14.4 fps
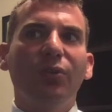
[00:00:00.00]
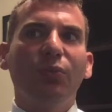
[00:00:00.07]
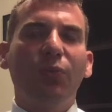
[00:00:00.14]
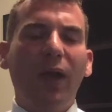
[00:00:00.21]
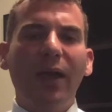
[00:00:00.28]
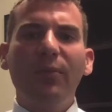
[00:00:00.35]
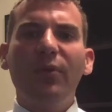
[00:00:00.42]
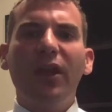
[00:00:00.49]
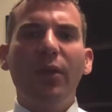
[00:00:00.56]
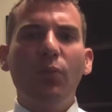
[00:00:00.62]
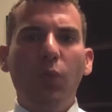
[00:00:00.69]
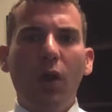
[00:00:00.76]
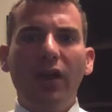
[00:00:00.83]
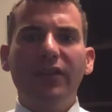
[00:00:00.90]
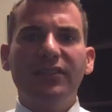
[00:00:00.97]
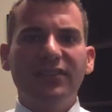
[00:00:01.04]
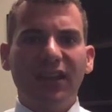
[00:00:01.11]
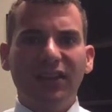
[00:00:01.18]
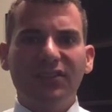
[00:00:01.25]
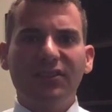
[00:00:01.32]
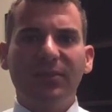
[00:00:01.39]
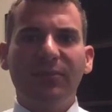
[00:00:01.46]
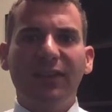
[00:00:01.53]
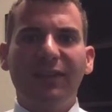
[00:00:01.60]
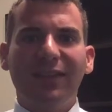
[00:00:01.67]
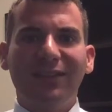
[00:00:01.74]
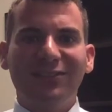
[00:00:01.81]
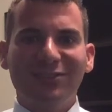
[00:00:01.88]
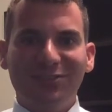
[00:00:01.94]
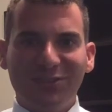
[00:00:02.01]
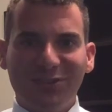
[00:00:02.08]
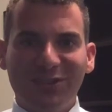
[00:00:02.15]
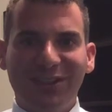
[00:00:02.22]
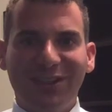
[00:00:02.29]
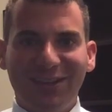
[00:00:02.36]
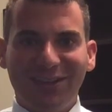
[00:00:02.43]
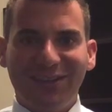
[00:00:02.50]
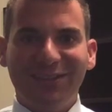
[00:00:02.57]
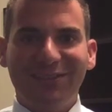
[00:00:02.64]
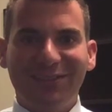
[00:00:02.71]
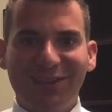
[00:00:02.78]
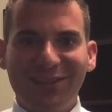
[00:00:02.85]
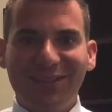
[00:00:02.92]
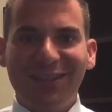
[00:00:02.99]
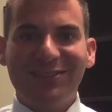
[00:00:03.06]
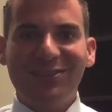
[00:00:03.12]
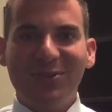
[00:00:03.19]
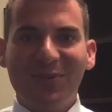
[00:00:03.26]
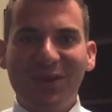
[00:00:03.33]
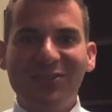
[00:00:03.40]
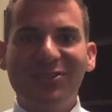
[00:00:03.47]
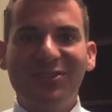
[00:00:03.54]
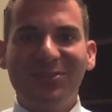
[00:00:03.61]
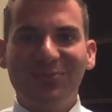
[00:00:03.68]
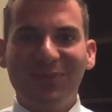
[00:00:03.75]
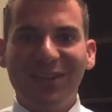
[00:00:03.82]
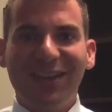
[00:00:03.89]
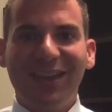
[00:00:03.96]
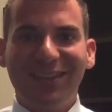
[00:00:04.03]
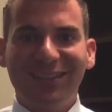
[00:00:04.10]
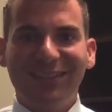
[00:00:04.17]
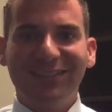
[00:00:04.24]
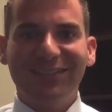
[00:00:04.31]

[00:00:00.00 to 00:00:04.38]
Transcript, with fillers: why would I want to touch something that's dirty? right? That's a question we get.